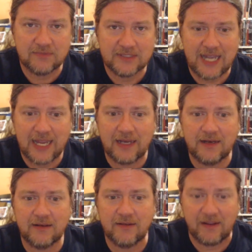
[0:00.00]

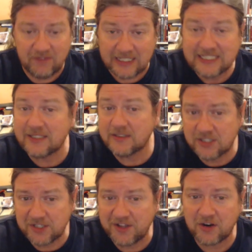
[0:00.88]
they've listened
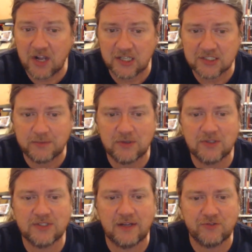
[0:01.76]
to their
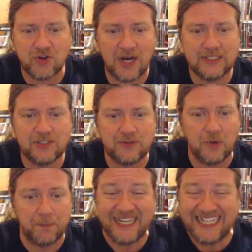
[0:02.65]
customers. They've tried to
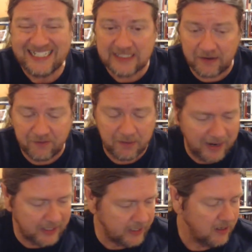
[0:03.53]
appease
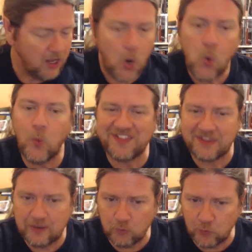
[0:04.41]
everybody
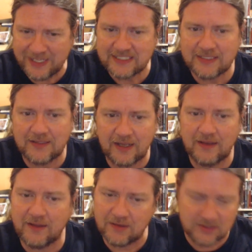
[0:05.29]
within reason.
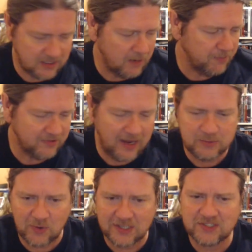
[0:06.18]
There's a couple
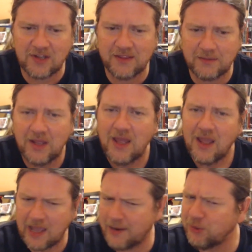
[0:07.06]
times where I saw them
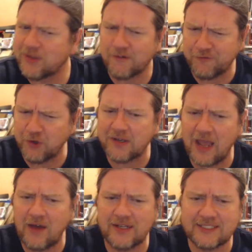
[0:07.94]
kind of put their foot
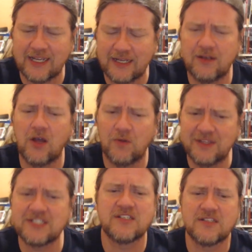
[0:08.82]
down and say, no,
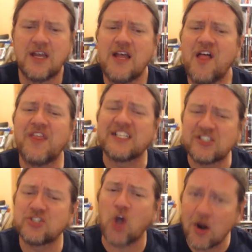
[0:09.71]
this
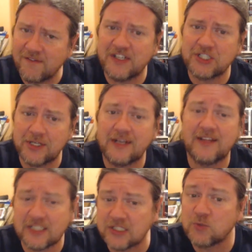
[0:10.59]
is our vision and
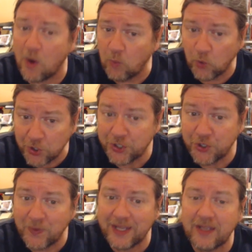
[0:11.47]
this is what we're
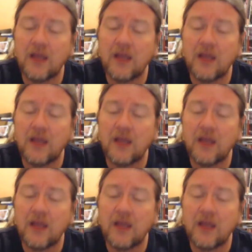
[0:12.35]
doing,